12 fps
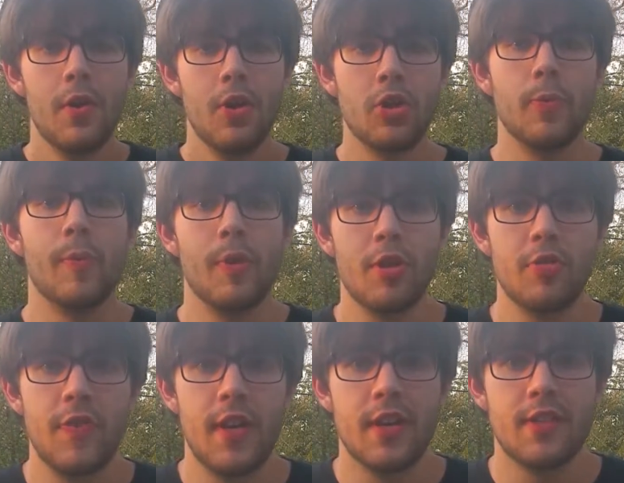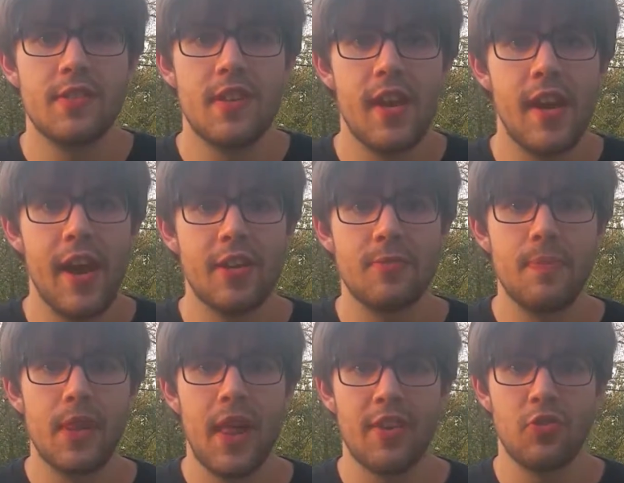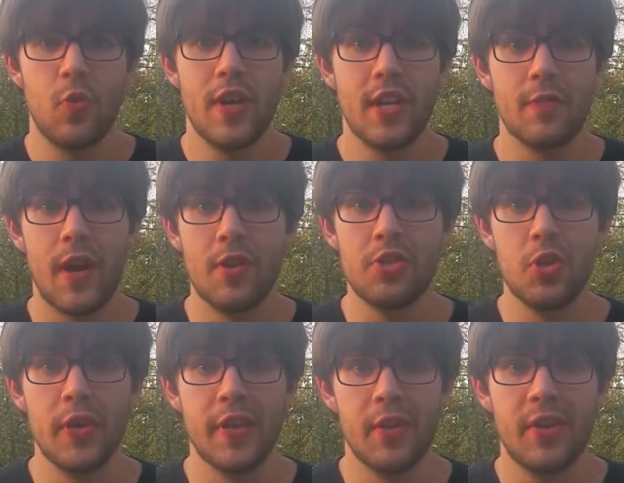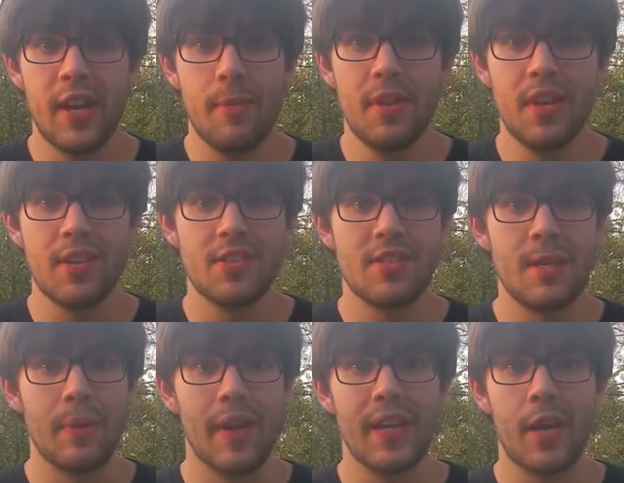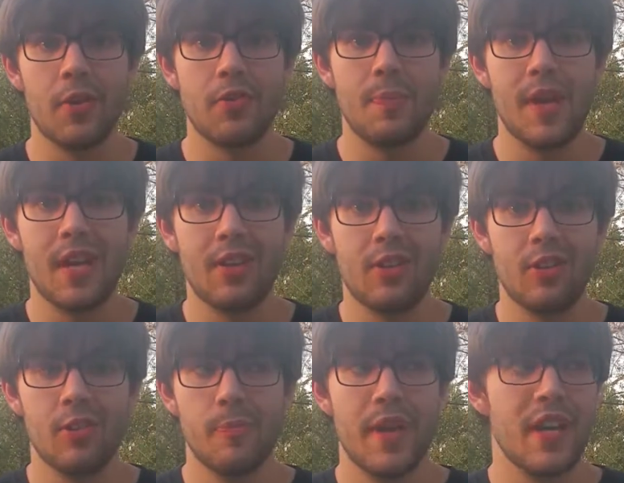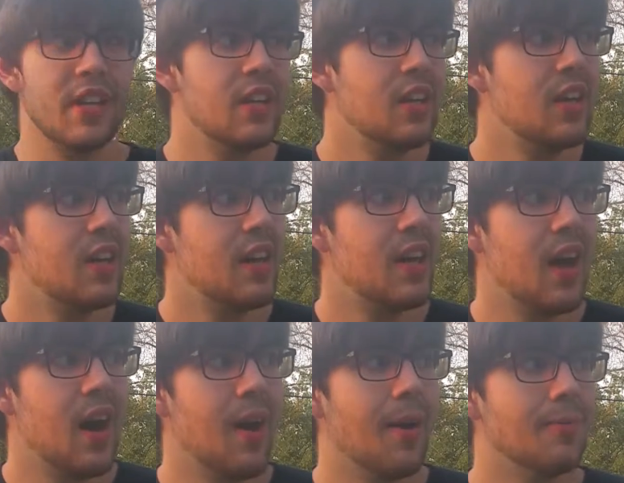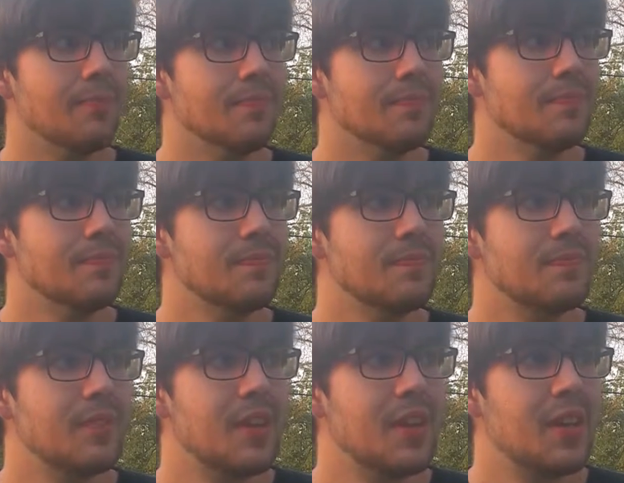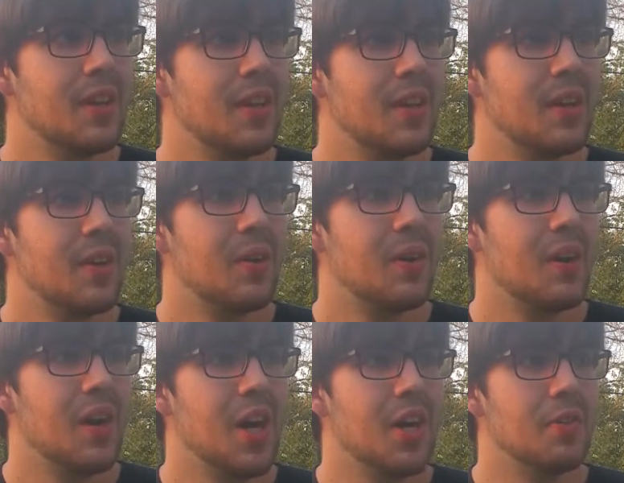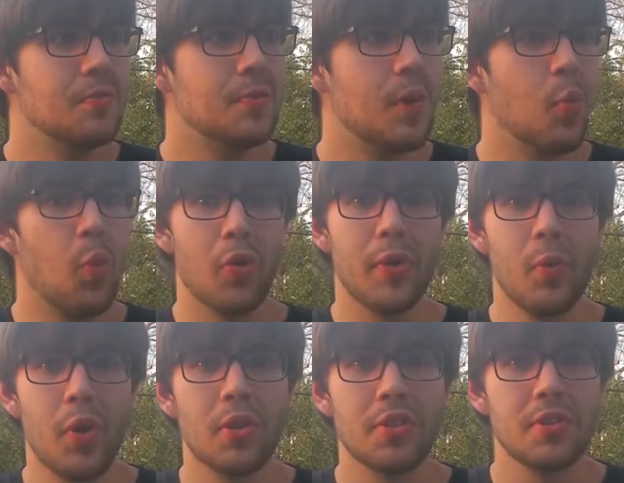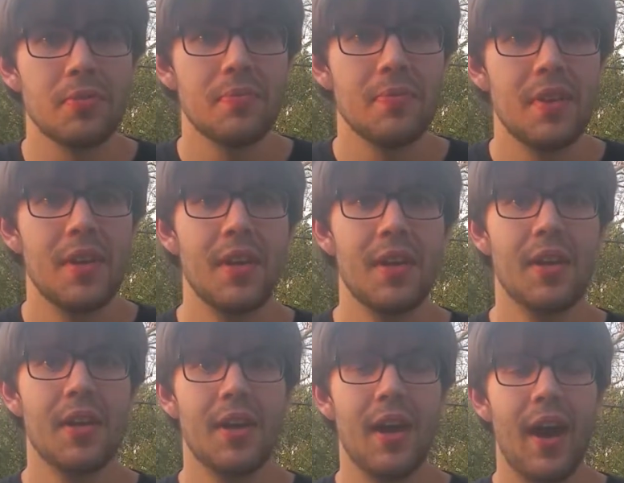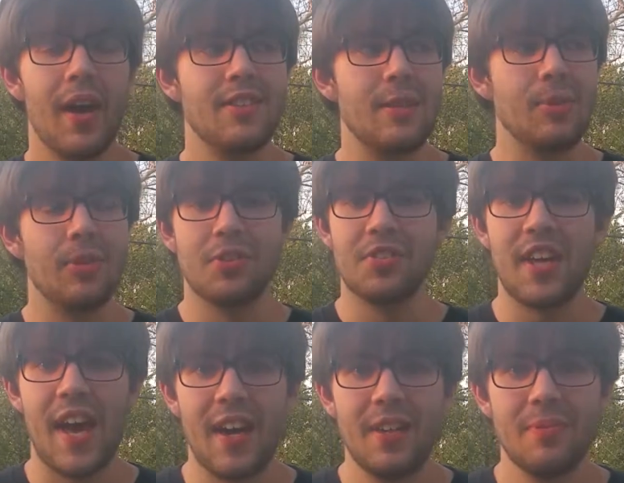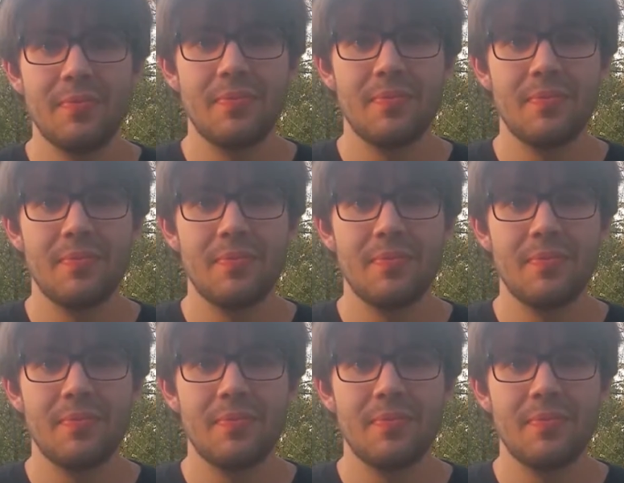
So my brother's fiance asked me last week if I was doing okay because it seemed like I was being a little bit um, of a worrywart. I seemed a little sad.